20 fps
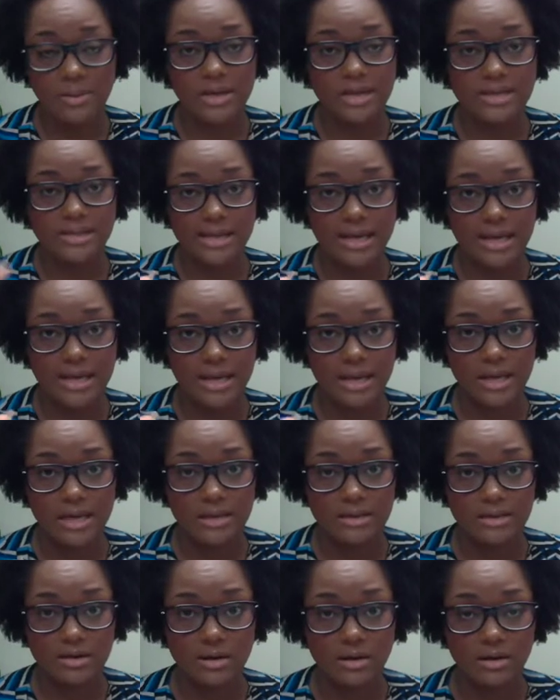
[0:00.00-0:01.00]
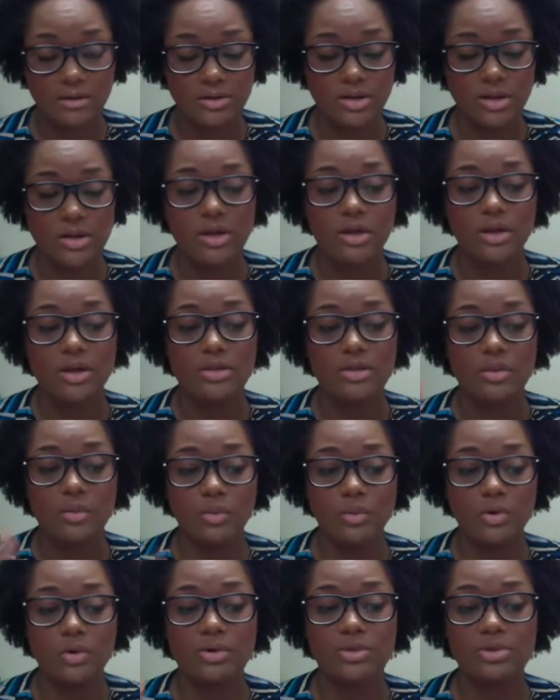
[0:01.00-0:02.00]
going to say again, it's called the
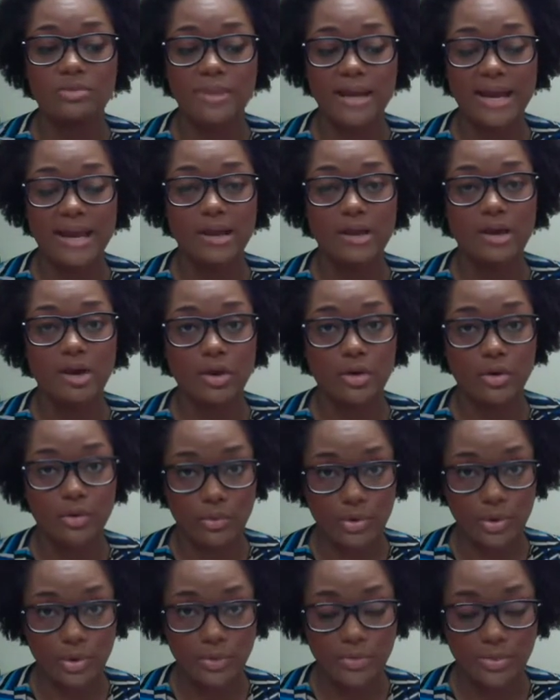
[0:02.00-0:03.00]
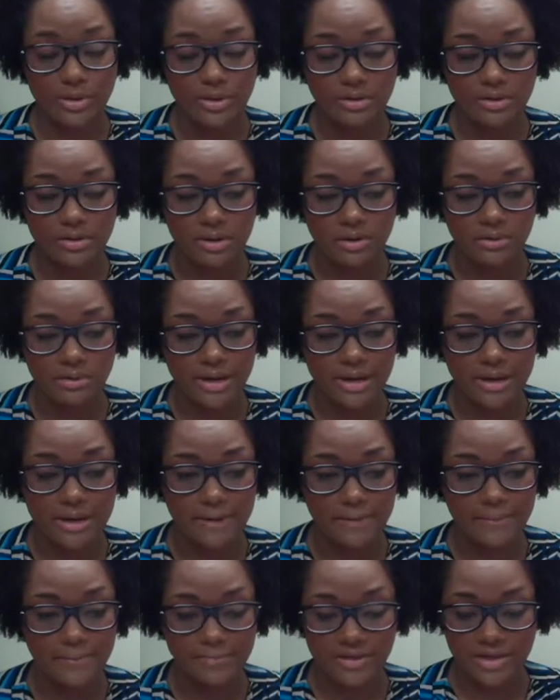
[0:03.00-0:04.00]
World Bank Group.
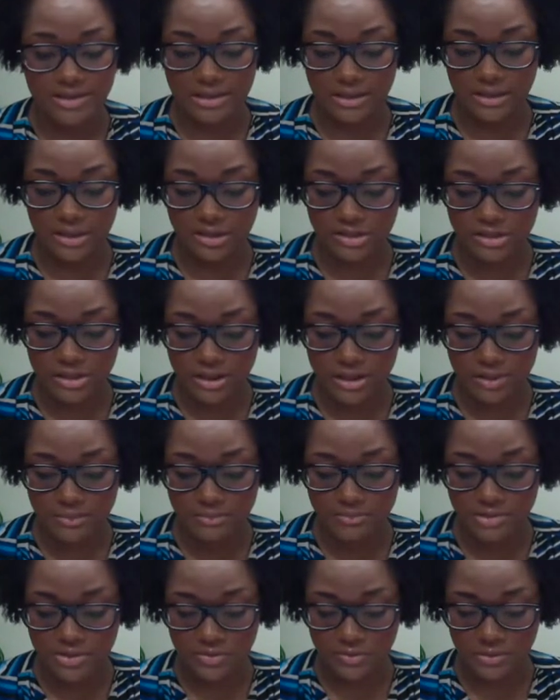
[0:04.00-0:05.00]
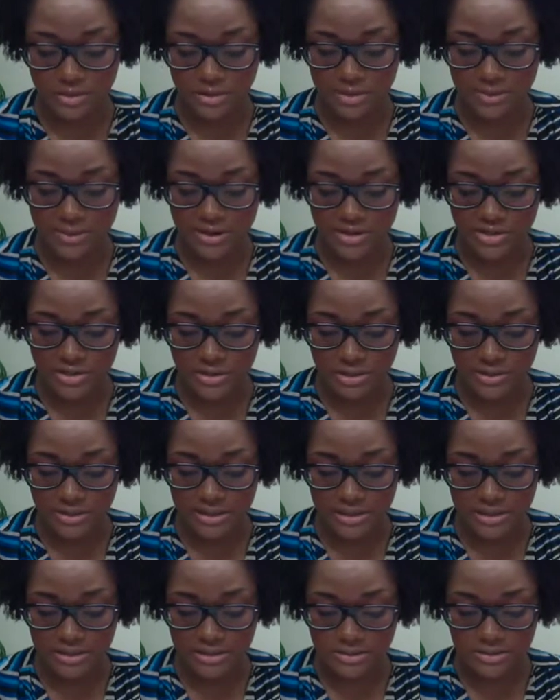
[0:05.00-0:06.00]
Okay. Because I looked it up. Just wanted to make sure,
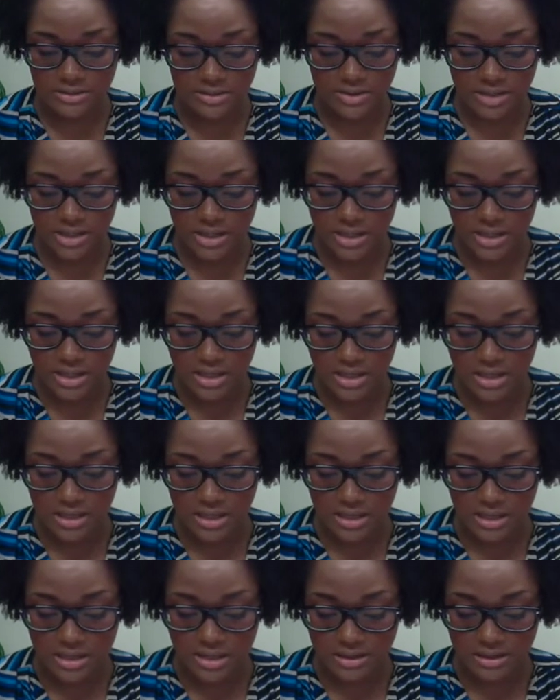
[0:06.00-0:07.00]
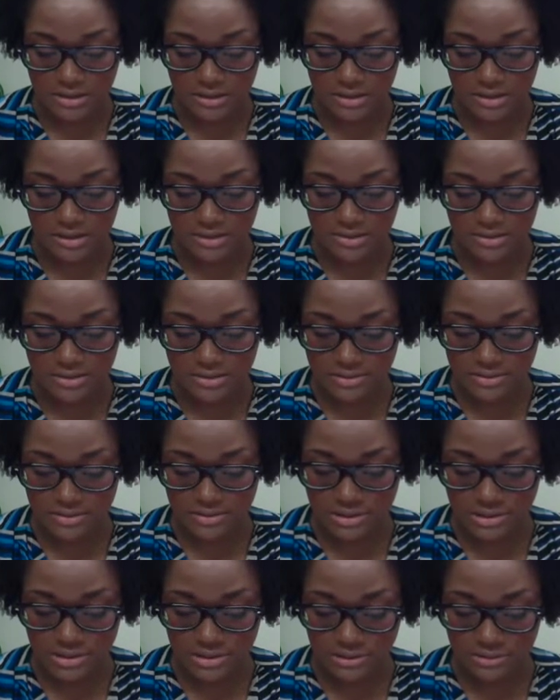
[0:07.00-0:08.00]
because it's
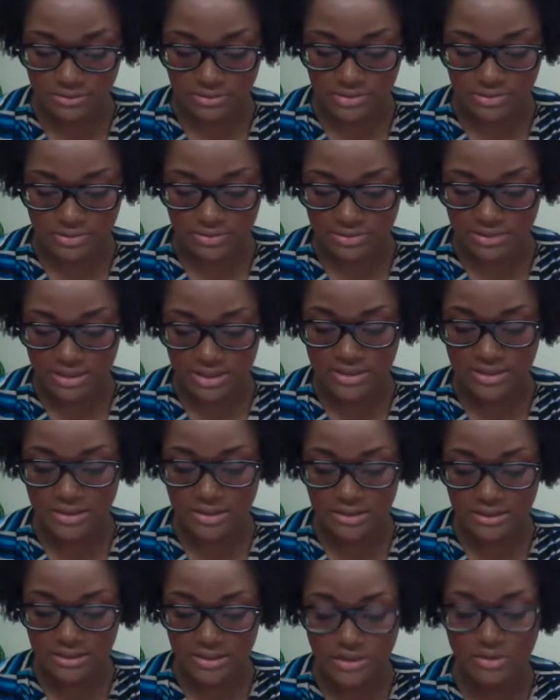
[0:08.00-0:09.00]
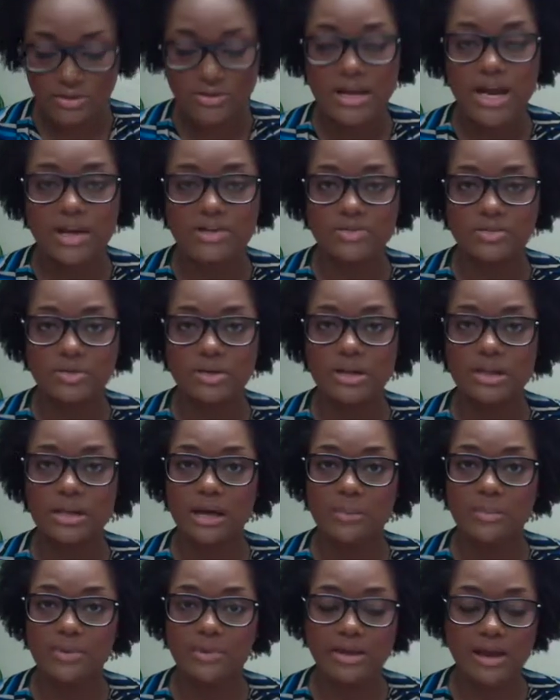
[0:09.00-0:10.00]
an international
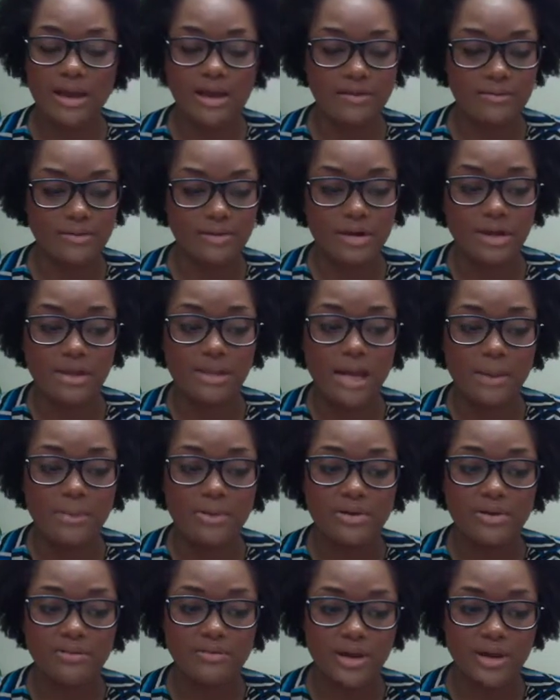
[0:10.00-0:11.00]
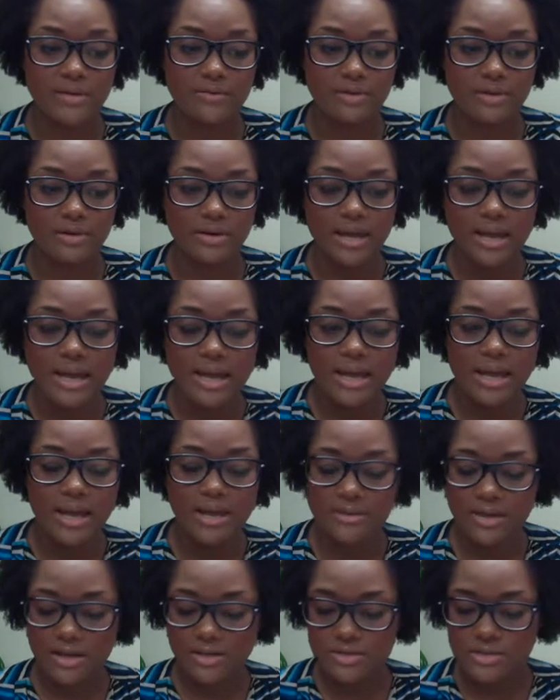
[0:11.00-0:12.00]
collaborative effort.
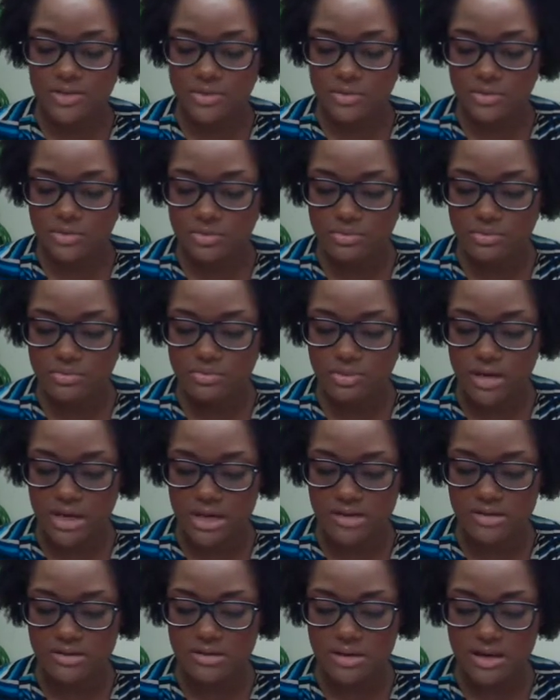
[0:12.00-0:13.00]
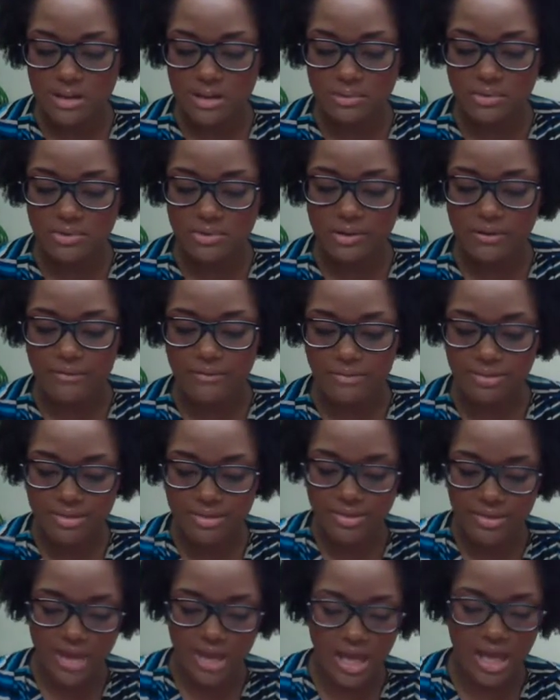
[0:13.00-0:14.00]
And they do a number of
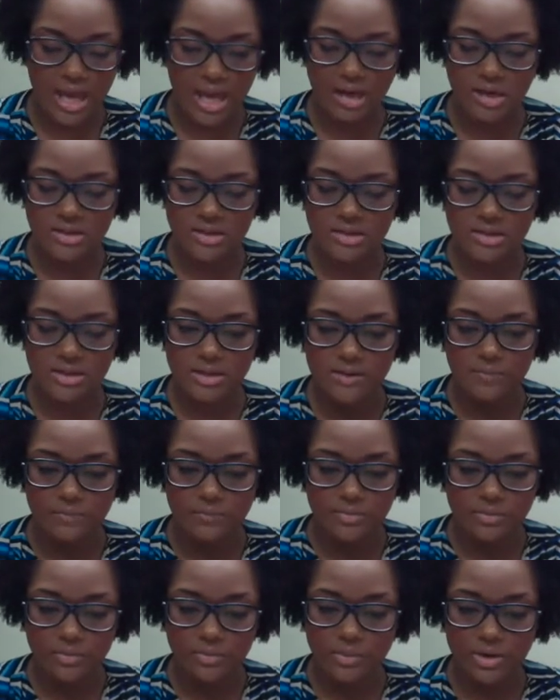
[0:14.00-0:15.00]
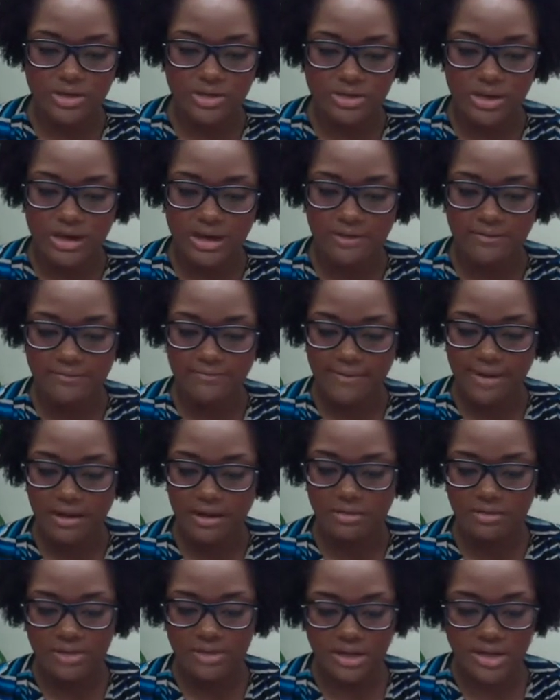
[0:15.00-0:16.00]
things which I
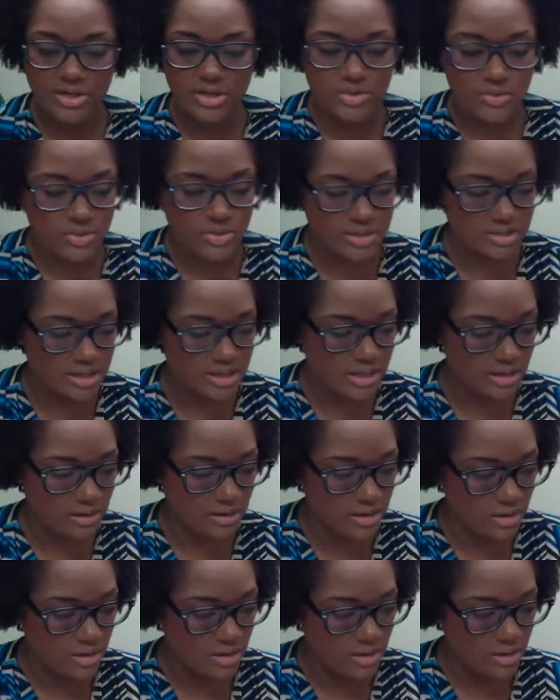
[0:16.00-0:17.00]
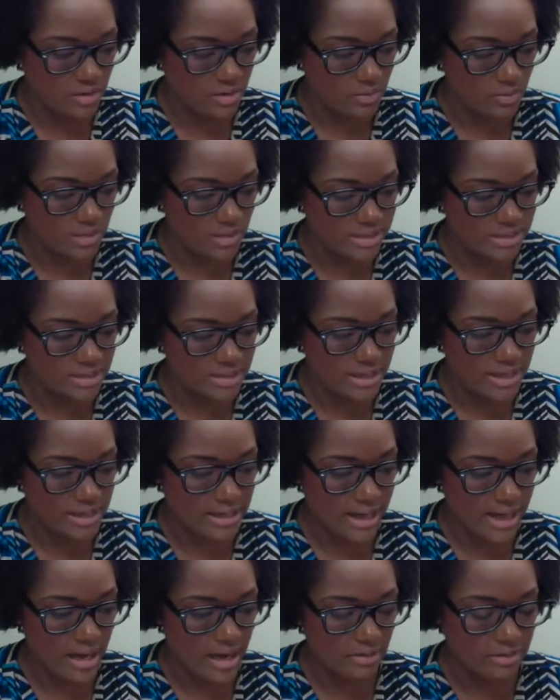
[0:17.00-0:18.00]
found interesting, was not
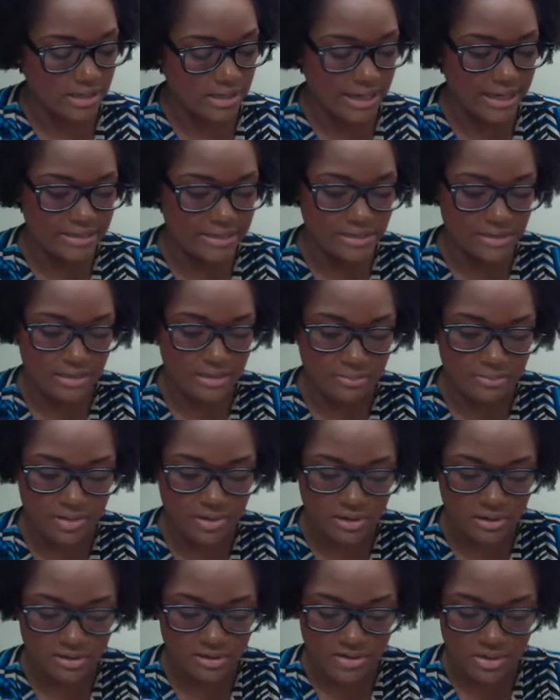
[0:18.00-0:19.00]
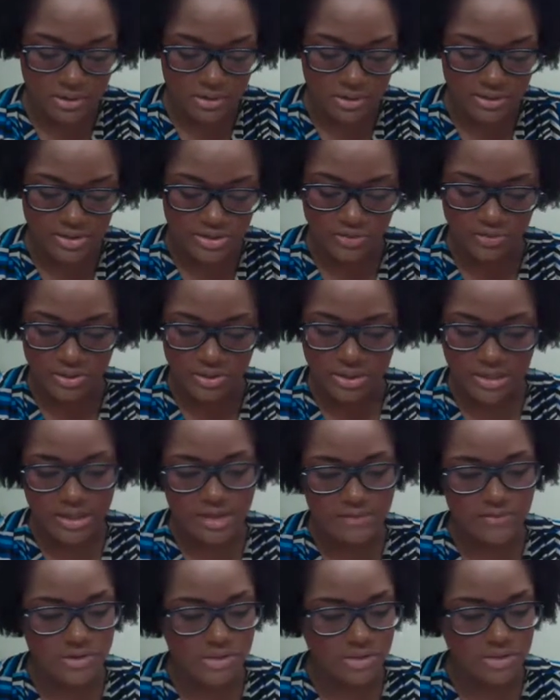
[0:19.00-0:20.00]
outlined in the book. So I just wanted to
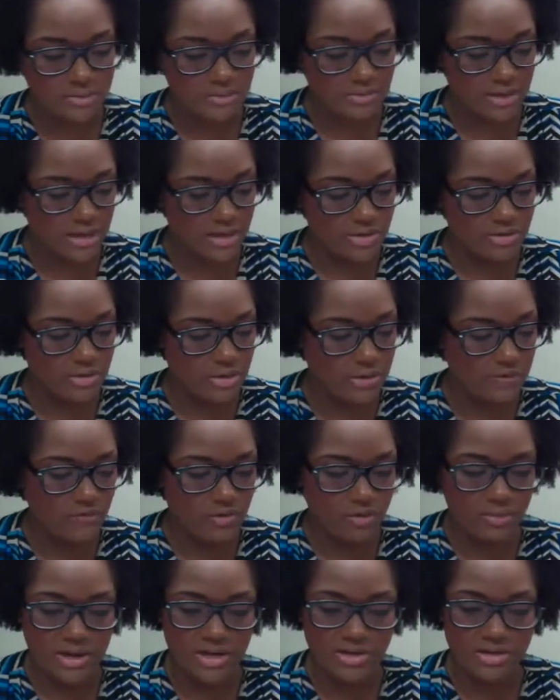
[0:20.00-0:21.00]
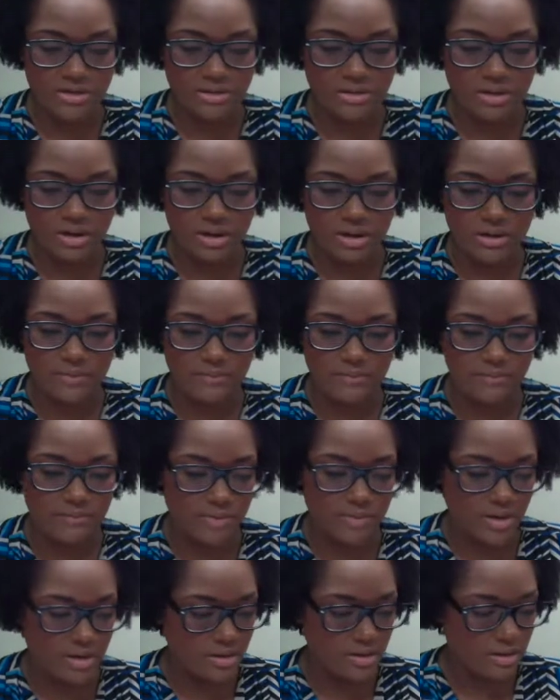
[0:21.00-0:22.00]
give you some extra information on
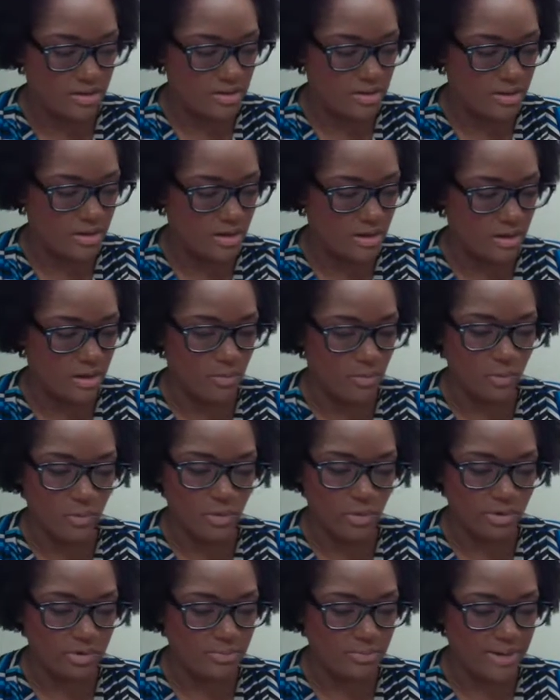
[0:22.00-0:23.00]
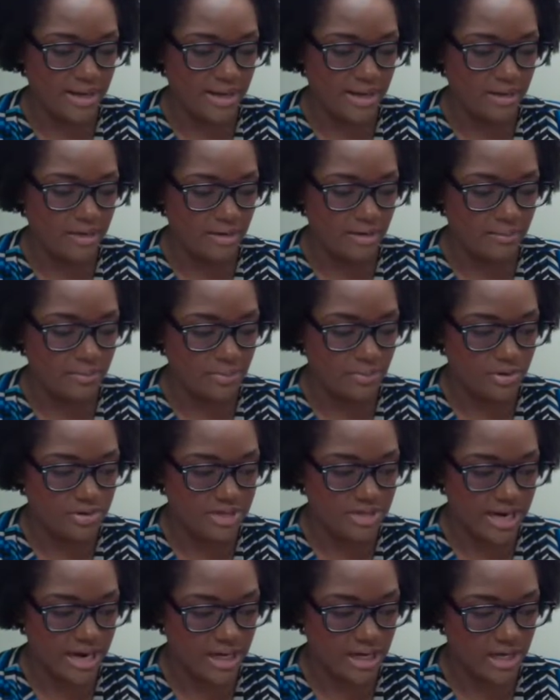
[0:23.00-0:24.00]
the World Bank
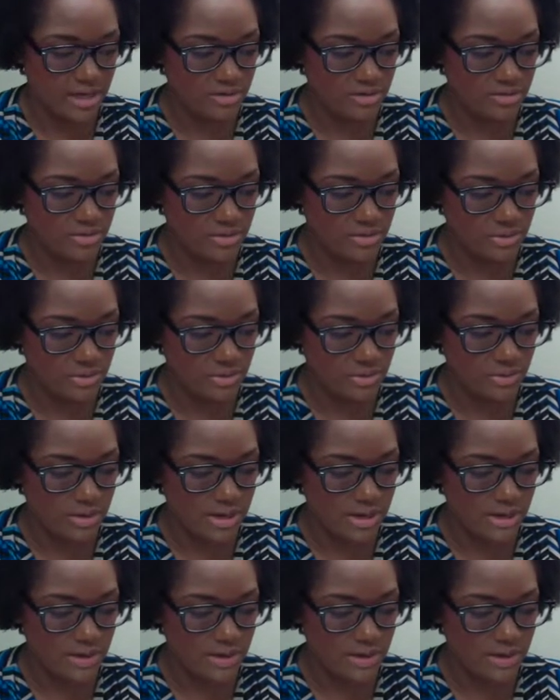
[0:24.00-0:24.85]
pertaining to